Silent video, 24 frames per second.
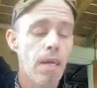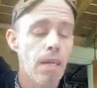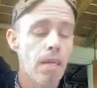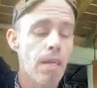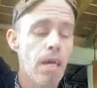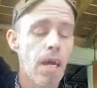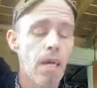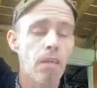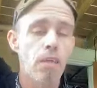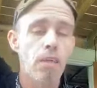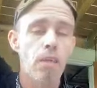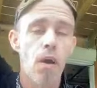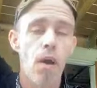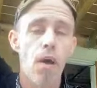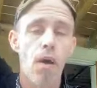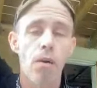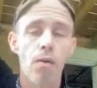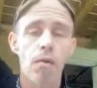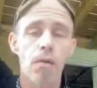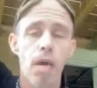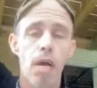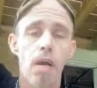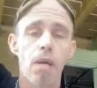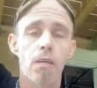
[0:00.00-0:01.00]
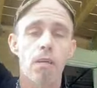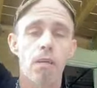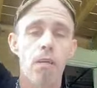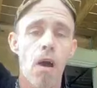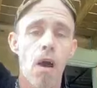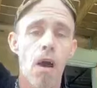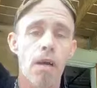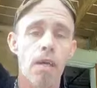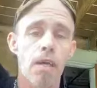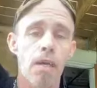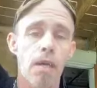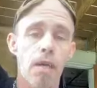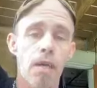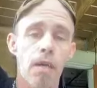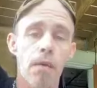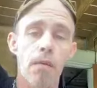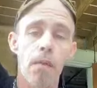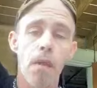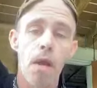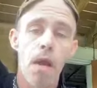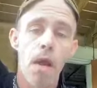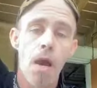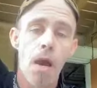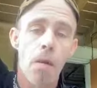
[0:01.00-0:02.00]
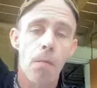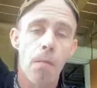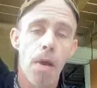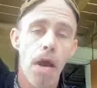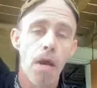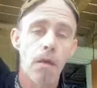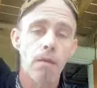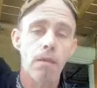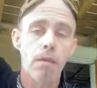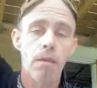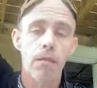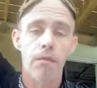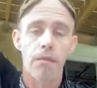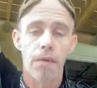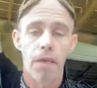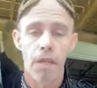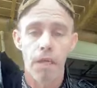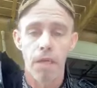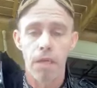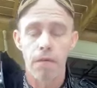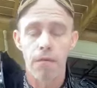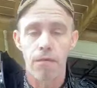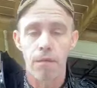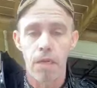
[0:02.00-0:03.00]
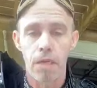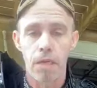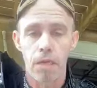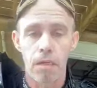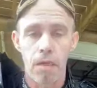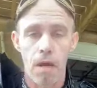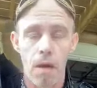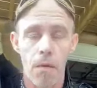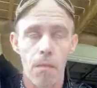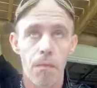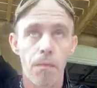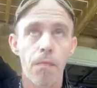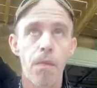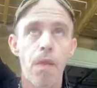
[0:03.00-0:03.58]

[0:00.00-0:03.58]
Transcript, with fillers: in that song they are talking about the Villa Convento.